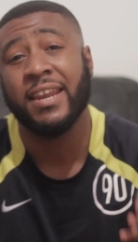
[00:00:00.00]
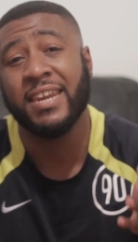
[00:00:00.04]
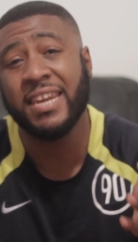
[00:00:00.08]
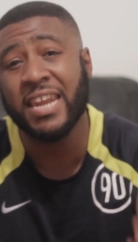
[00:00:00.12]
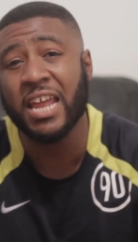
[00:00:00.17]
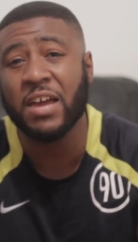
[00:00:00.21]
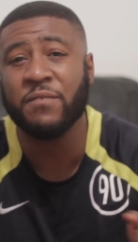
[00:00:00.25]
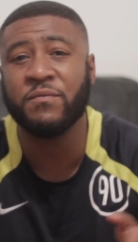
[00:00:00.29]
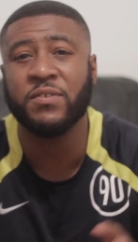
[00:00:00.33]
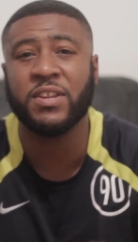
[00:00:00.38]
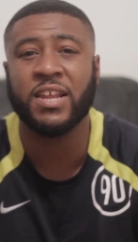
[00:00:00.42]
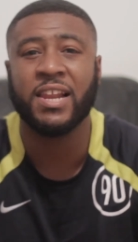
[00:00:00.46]

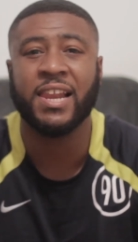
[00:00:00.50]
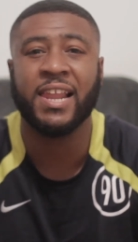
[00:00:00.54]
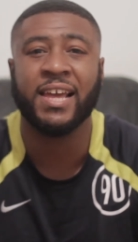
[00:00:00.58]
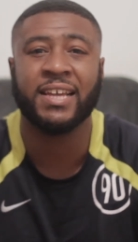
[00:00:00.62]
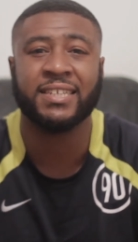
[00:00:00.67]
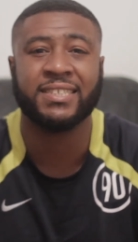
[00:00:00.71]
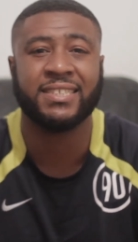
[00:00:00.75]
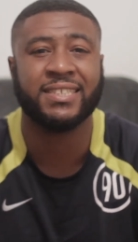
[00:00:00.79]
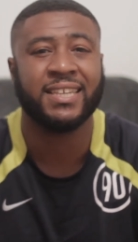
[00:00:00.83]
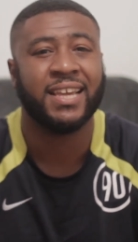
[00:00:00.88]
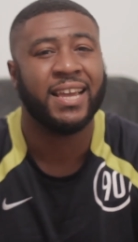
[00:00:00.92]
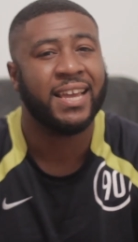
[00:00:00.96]

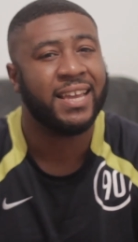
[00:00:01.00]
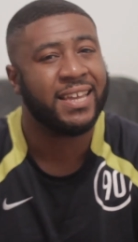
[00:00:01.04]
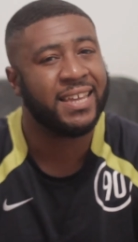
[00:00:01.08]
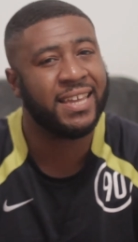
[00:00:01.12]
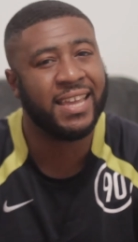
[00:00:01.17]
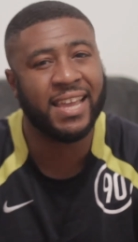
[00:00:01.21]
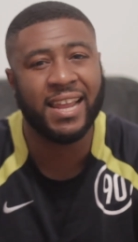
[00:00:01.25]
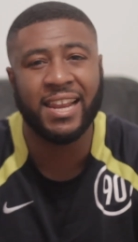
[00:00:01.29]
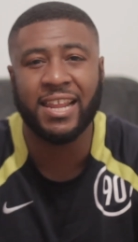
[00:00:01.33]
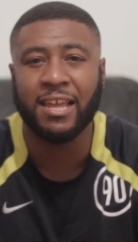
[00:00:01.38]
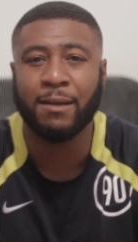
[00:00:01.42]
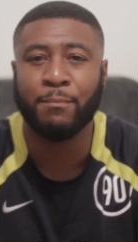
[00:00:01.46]
Nevertheless,
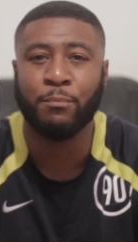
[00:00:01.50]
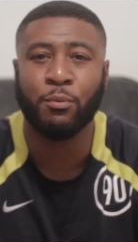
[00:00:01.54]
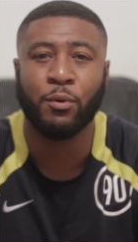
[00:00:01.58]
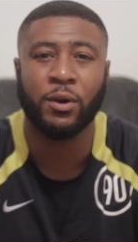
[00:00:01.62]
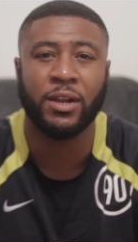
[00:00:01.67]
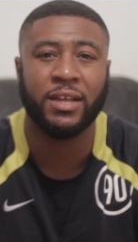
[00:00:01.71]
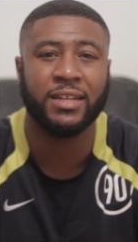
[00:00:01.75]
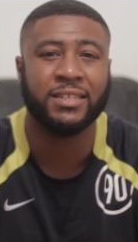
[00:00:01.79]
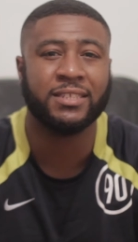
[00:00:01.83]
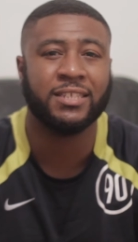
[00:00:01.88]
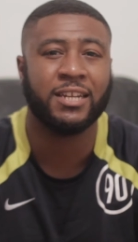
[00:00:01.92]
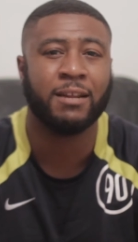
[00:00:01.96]
Kylian
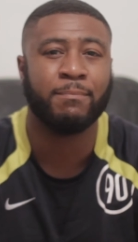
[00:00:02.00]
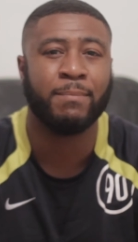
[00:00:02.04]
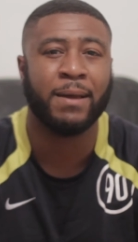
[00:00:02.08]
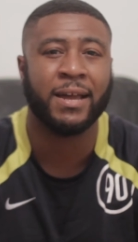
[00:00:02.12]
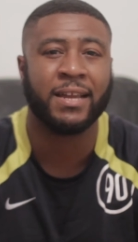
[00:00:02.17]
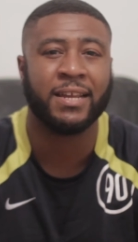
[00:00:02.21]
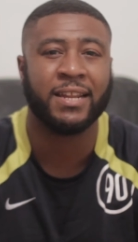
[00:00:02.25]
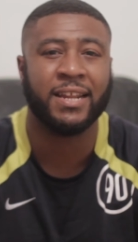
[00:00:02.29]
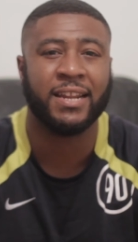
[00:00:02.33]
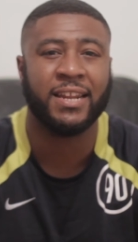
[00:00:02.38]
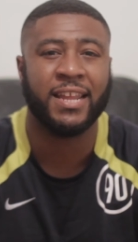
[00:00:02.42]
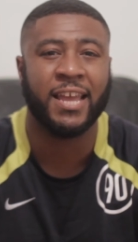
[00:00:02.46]
pulled it into the
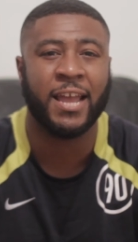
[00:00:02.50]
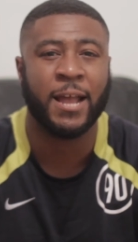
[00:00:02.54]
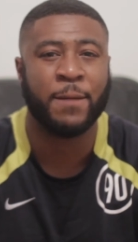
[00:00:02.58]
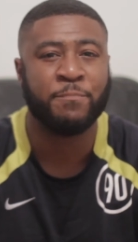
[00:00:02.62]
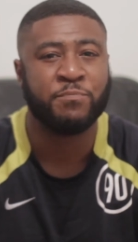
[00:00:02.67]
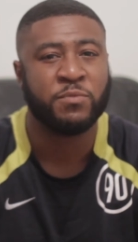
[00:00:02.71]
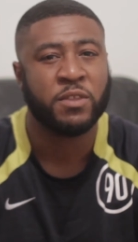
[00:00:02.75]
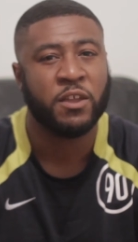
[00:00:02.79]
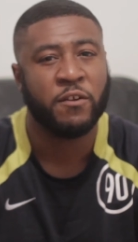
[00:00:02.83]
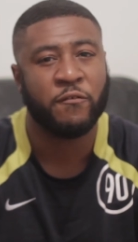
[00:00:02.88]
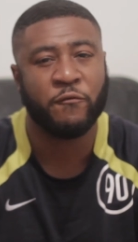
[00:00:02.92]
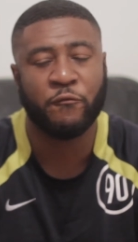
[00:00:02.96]
back of the
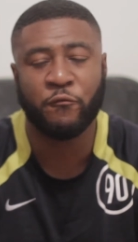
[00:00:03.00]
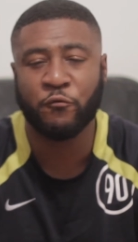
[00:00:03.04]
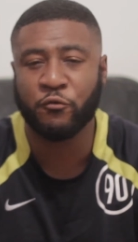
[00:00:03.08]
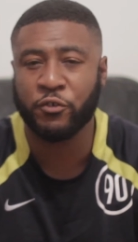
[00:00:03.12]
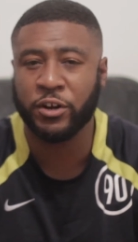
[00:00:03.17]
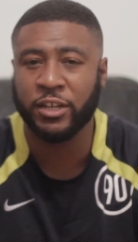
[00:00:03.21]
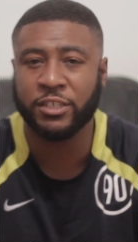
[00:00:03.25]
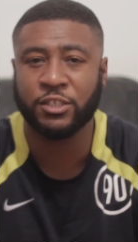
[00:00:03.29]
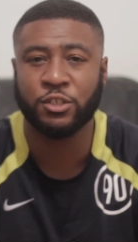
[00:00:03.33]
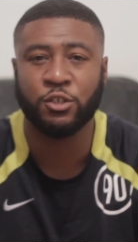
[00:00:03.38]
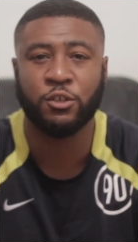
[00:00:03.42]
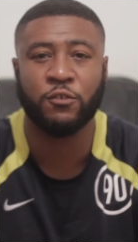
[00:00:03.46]
net,
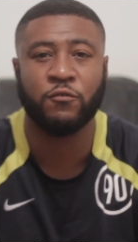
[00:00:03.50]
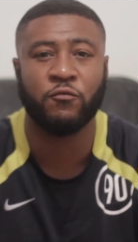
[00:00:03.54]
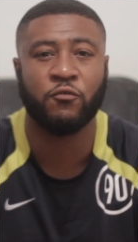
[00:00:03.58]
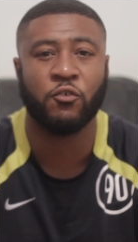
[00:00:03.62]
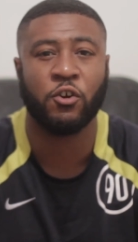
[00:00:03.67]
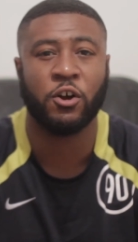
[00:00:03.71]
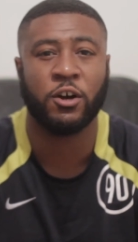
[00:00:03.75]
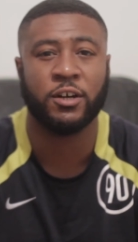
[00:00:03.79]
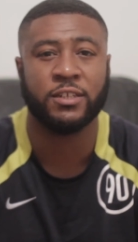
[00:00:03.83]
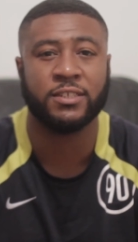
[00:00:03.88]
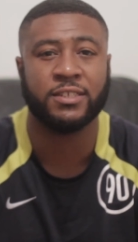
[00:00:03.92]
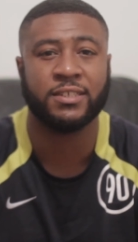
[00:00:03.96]
3-2
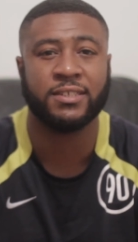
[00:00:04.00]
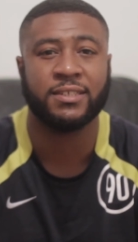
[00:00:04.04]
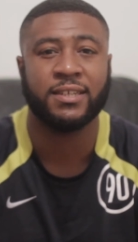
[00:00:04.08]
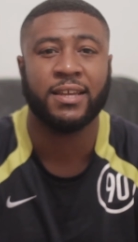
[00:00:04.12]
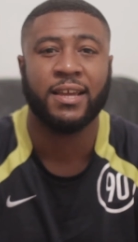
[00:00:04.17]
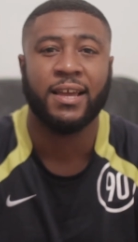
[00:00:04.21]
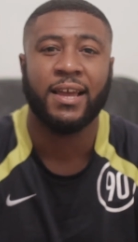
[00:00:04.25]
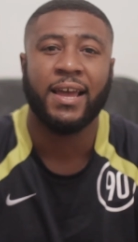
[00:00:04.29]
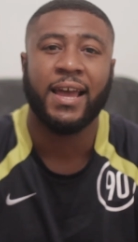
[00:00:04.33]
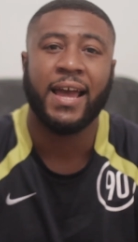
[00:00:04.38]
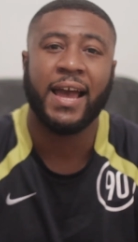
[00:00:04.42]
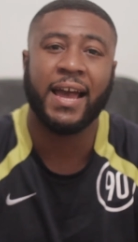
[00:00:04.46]

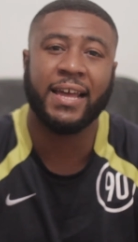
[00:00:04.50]
France.